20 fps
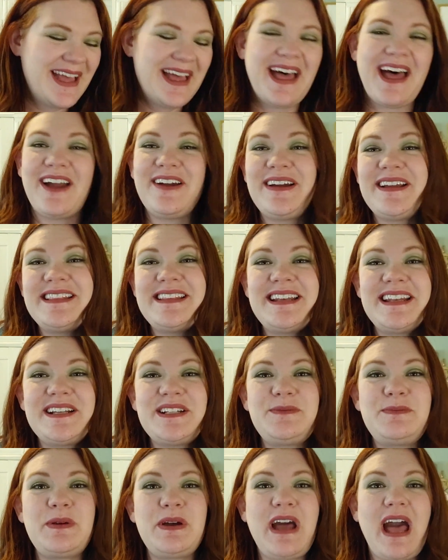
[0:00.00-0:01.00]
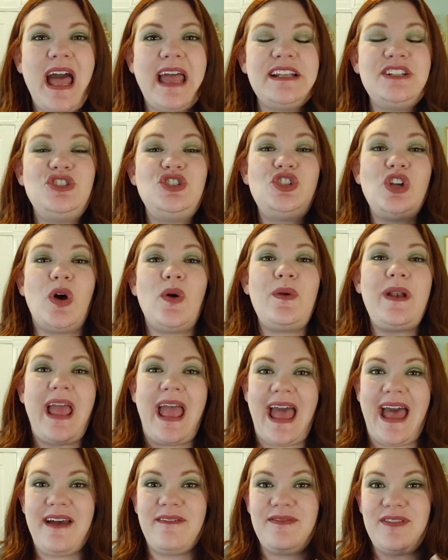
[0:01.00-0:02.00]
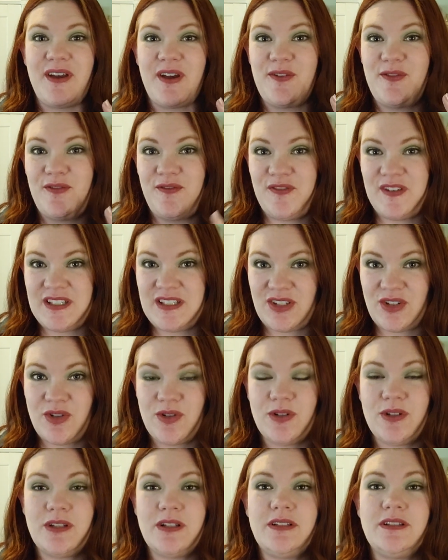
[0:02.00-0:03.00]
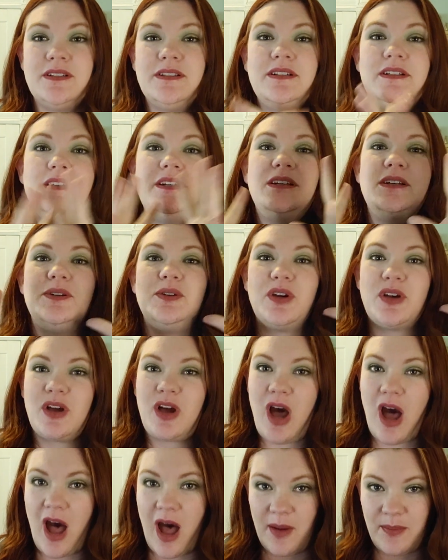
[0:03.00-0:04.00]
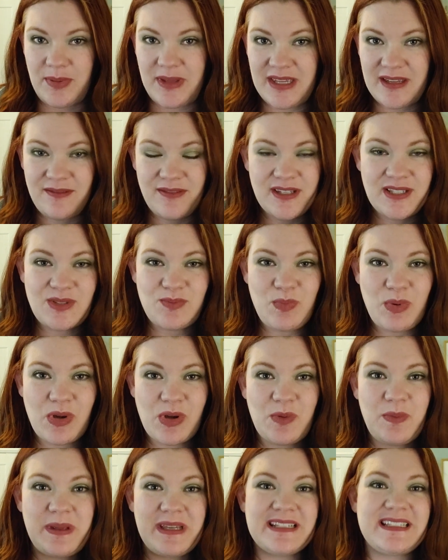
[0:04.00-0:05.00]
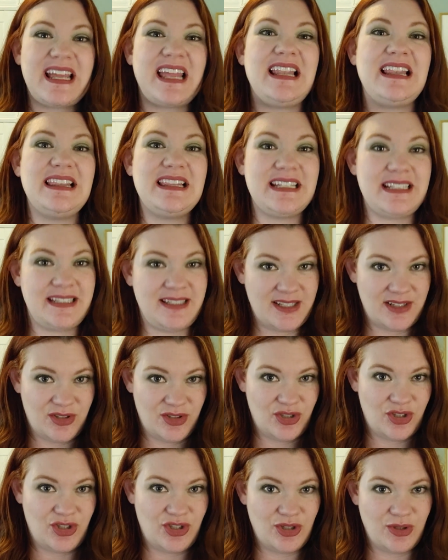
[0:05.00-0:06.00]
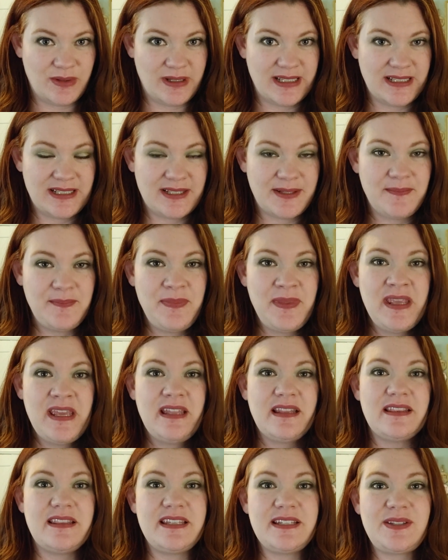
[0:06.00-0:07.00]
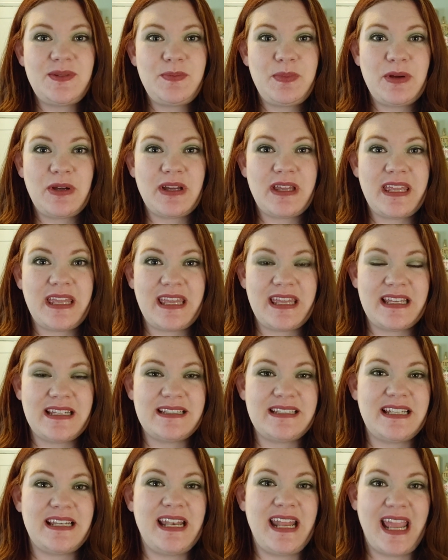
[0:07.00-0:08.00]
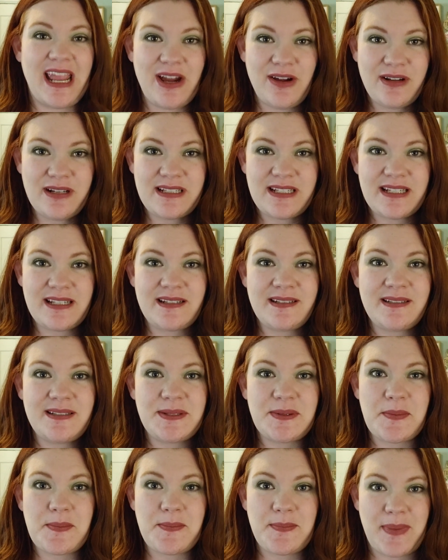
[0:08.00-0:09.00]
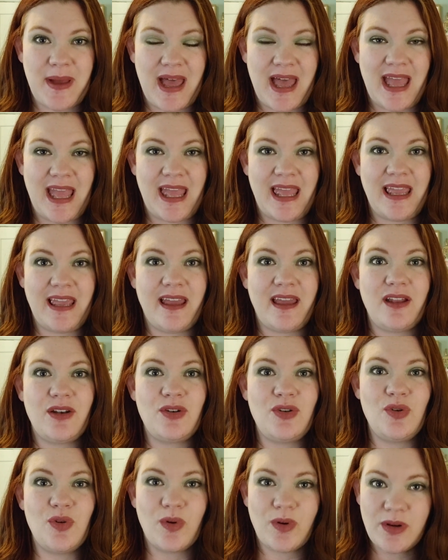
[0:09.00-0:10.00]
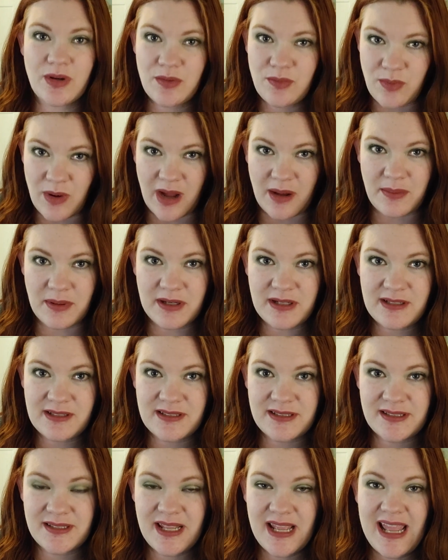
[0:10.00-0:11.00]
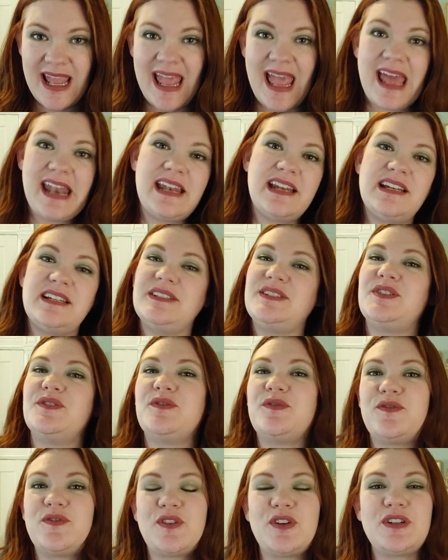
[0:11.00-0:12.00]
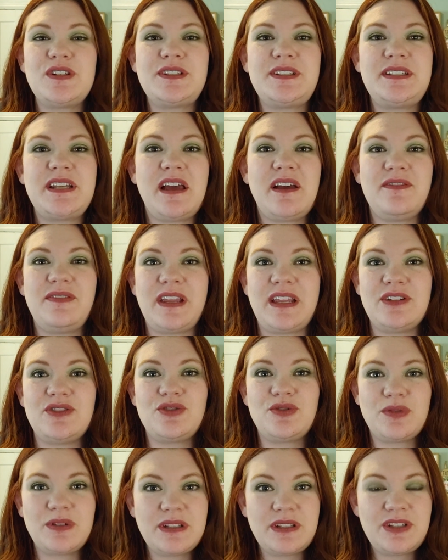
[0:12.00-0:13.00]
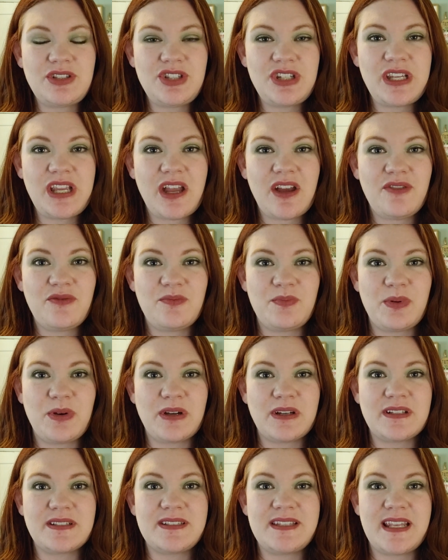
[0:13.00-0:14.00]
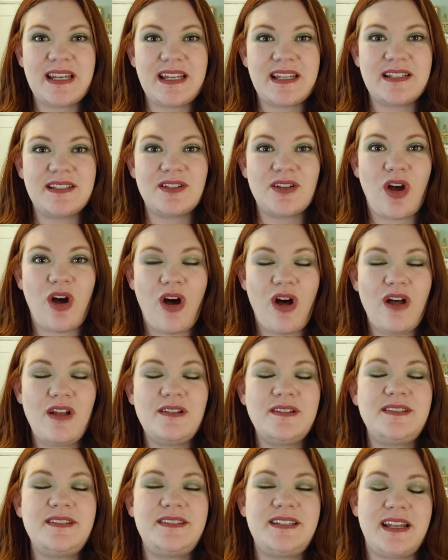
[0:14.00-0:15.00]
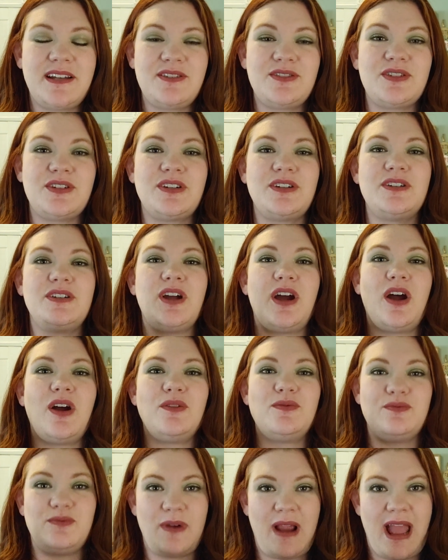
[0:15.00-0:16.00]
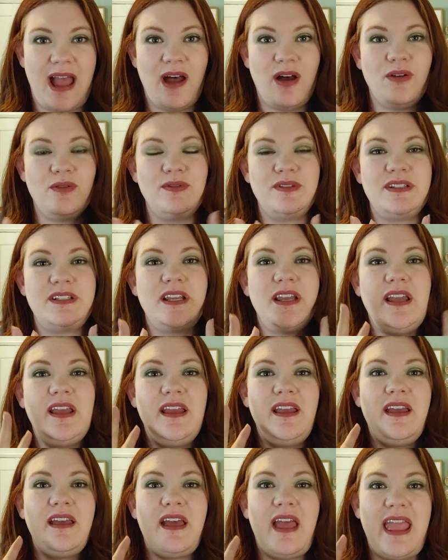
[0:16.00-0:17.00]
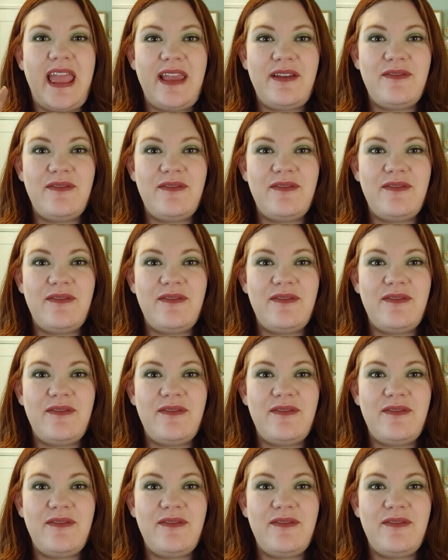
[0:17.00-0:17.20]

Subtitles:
All right, the next book, I don't have a physical copy of this book because I listened to it. This book is Inheritance by Nora Roberts, and it is the first of a trilogy of books that is all centered around a